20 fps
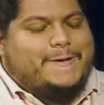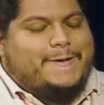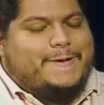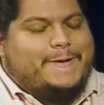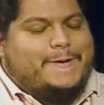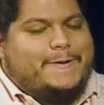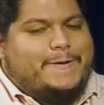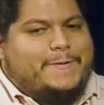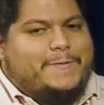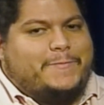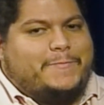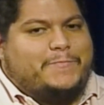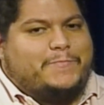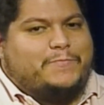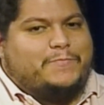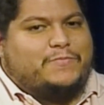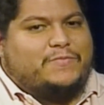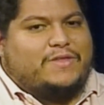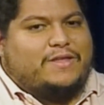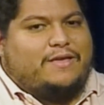
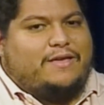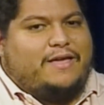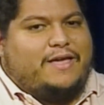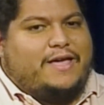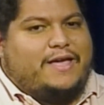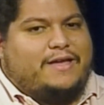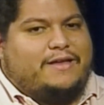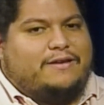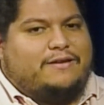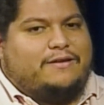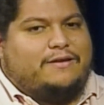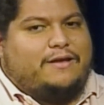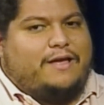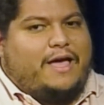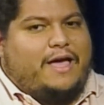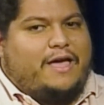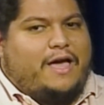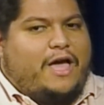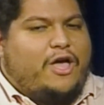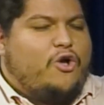Um, and
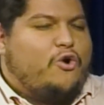I, I,